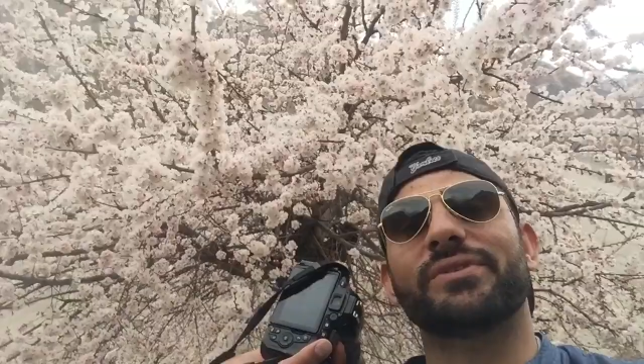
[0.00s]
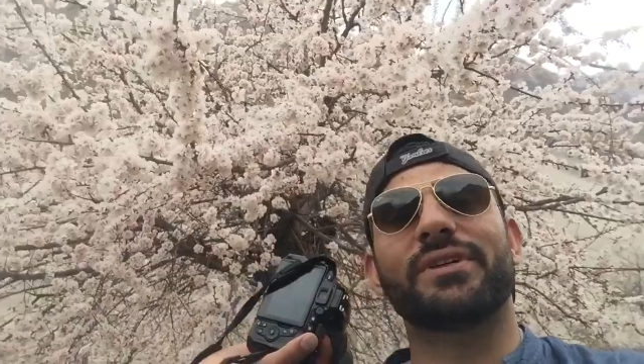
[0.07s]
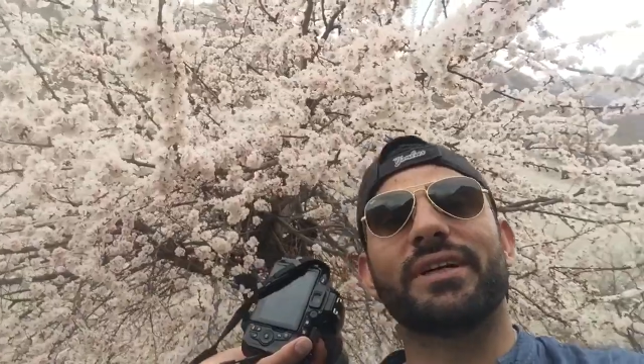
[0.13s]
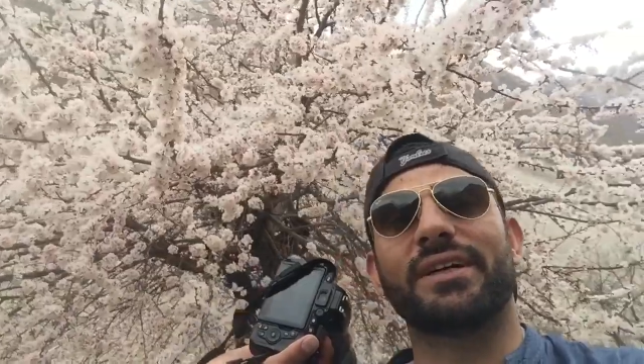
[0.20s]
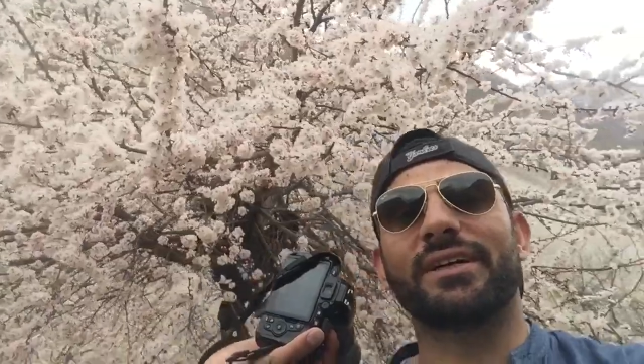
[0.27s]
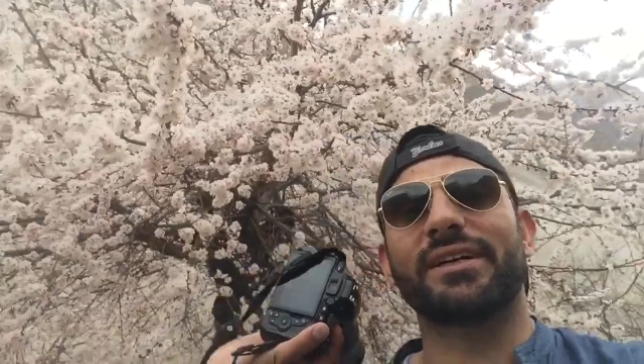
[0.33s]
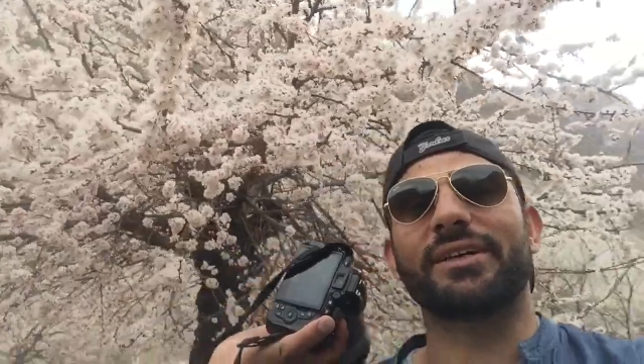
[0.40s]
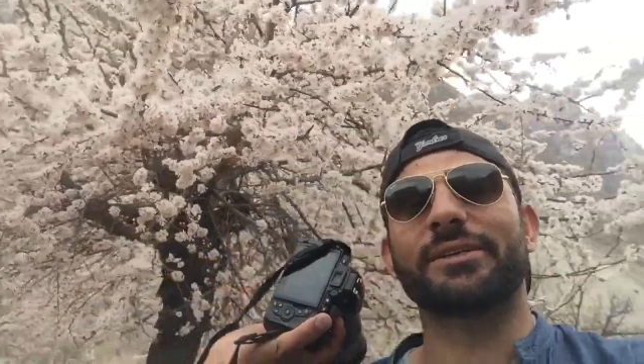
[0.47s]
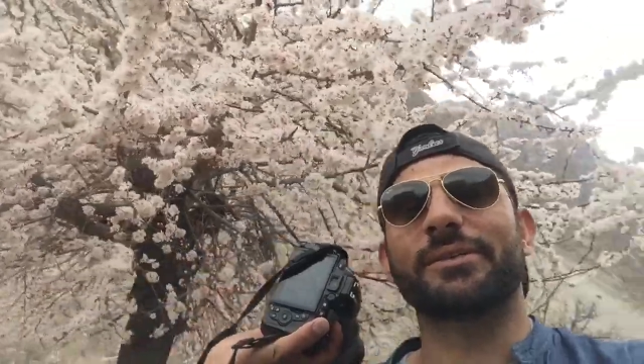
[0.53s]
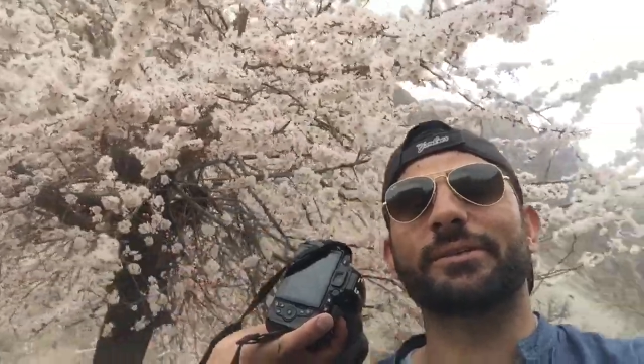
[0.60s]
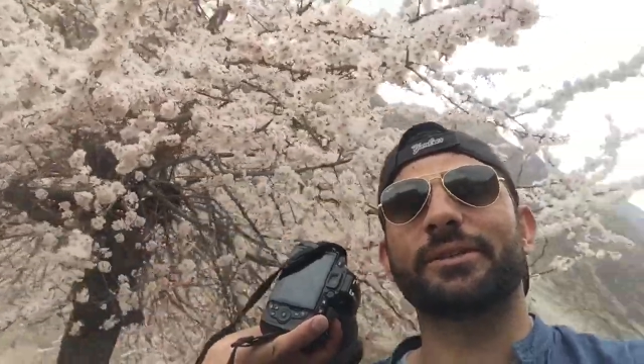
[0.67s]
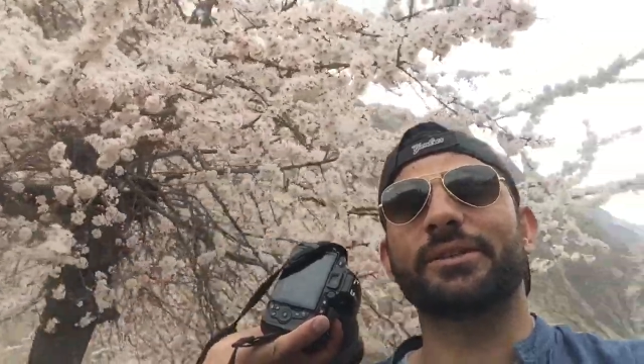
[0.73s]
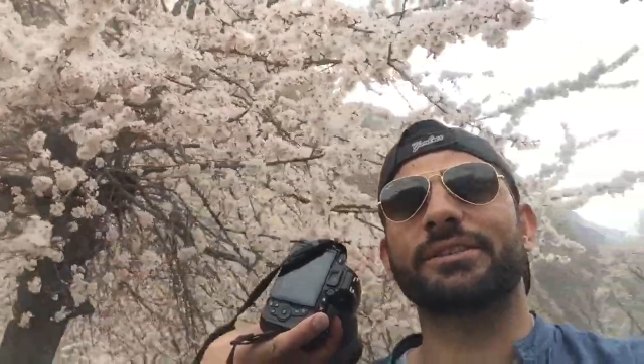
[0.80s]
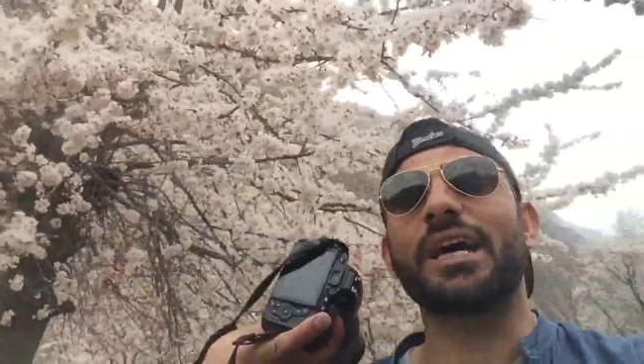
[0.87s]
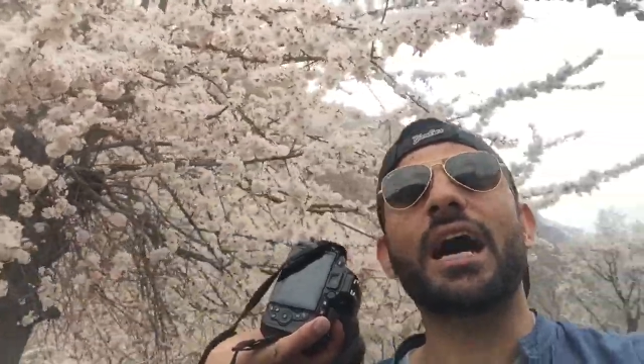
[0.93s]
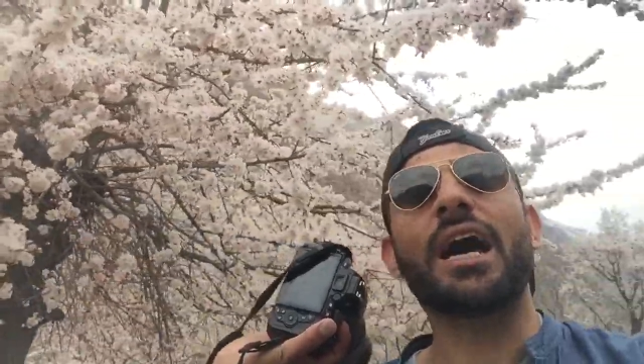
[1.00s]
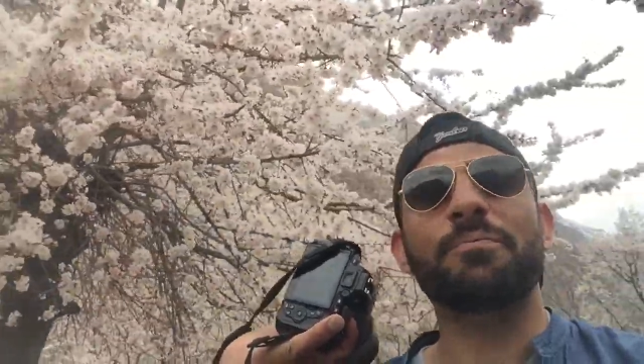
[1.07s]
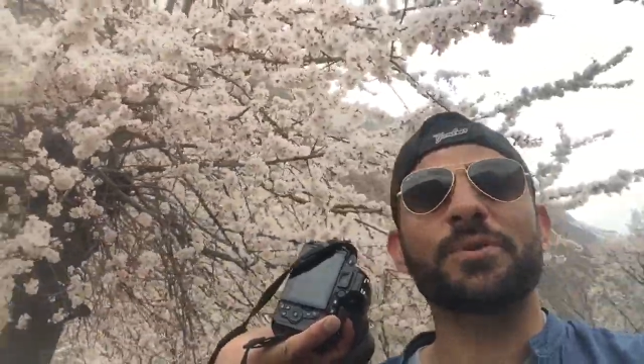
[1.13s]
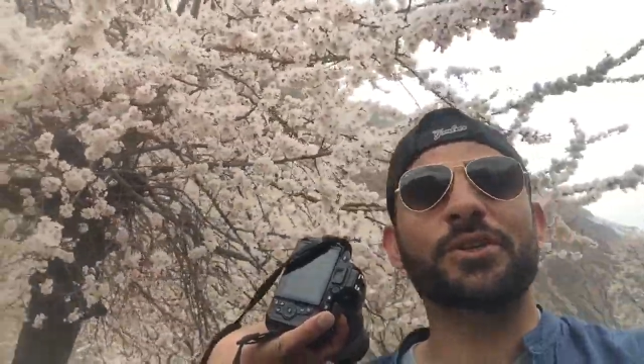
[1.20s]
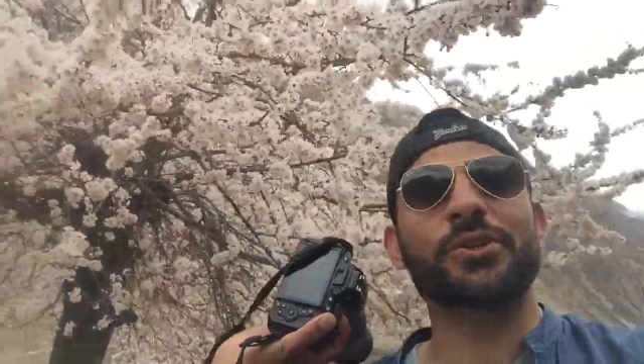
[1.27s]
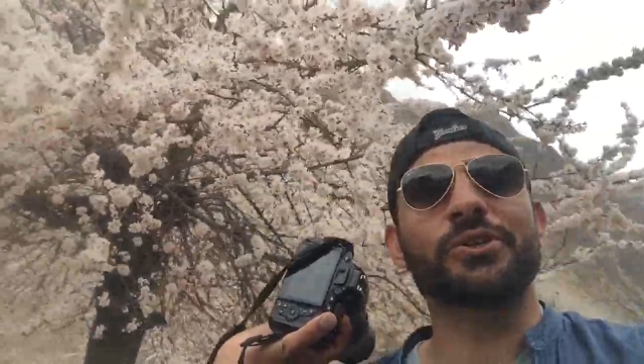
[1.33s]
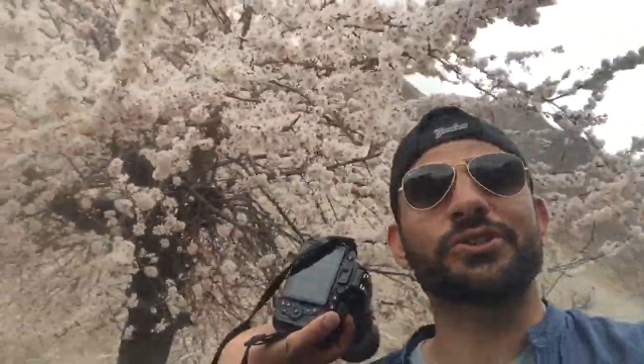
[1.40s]
uh, the
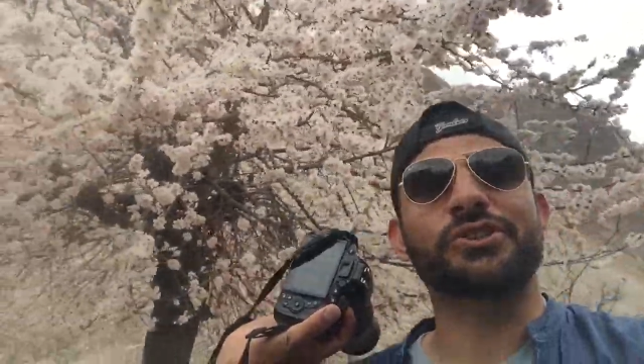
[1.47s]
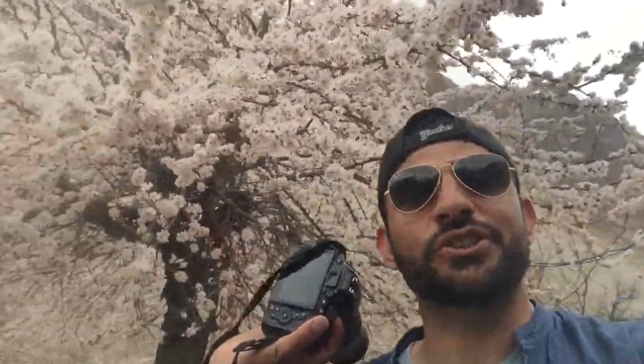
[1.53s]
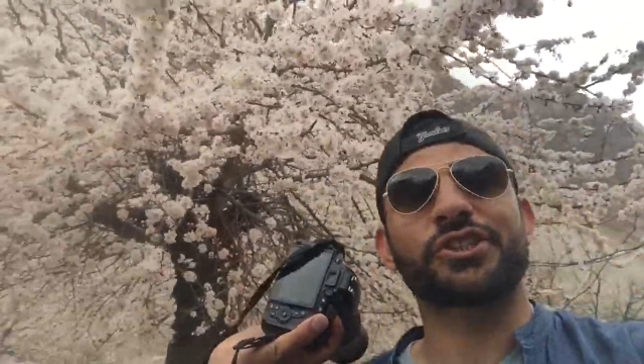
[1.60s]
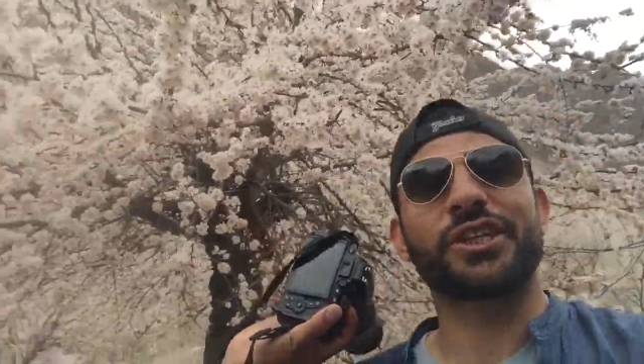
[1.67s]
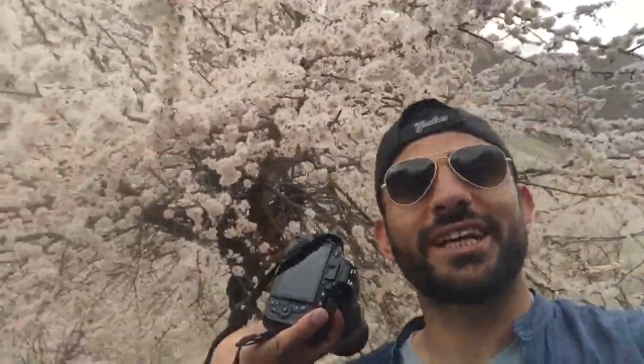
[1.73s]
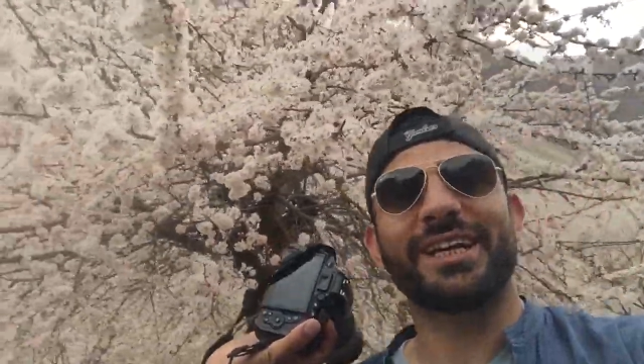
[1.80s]
apricot